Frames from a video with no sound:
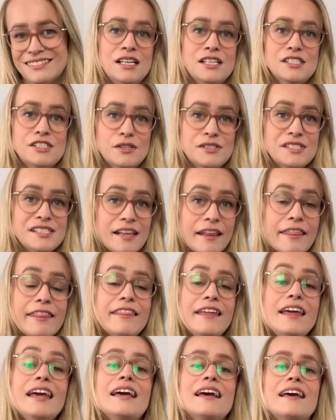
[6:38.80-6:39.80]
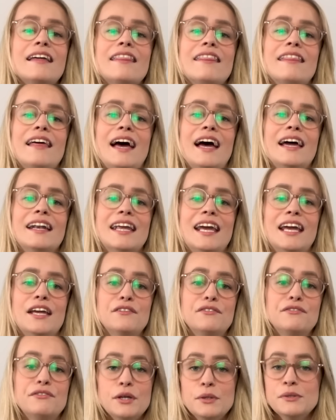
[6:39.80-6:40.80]
So to think that
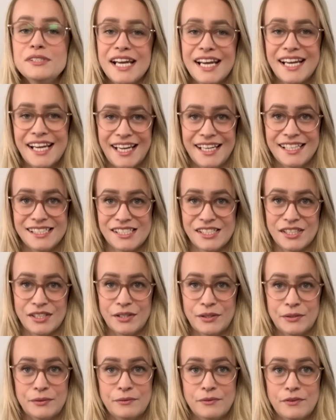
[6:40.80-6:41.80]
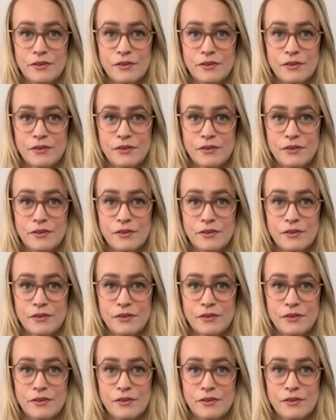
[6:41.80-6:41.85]
a few decades ago,